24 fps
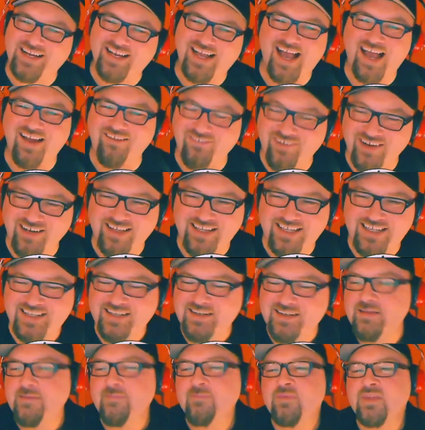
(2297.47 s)
god, really?"
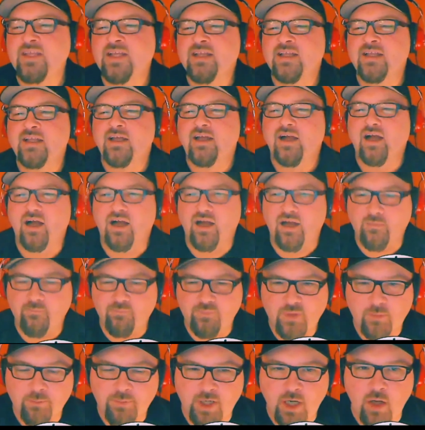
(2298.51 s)

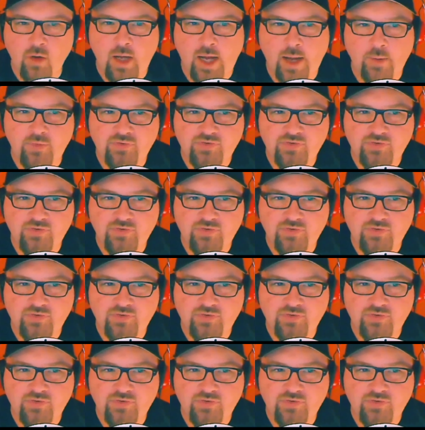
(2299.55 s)
But no,